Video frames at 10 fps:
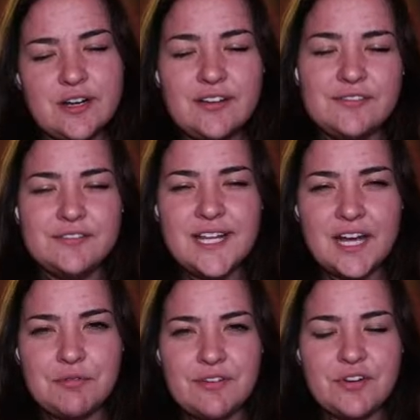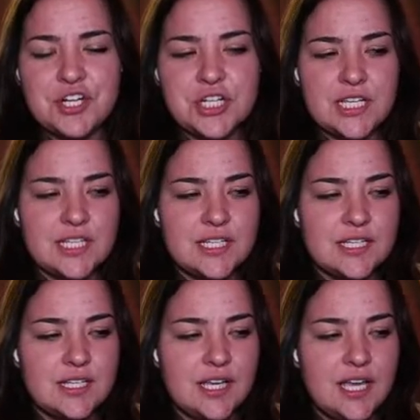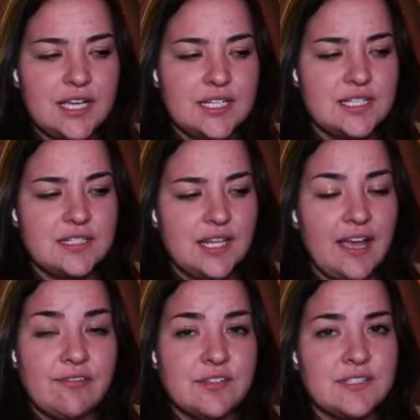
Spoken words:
of data refreshing and live